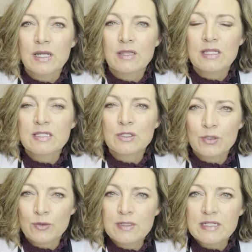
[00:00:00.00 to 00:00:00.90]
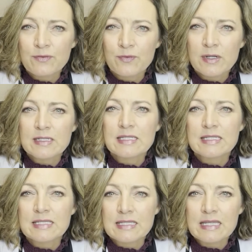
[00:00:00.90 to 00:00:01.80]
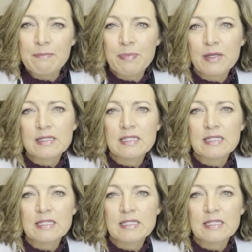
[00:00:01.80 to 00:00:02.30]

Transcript: the 2 different sleep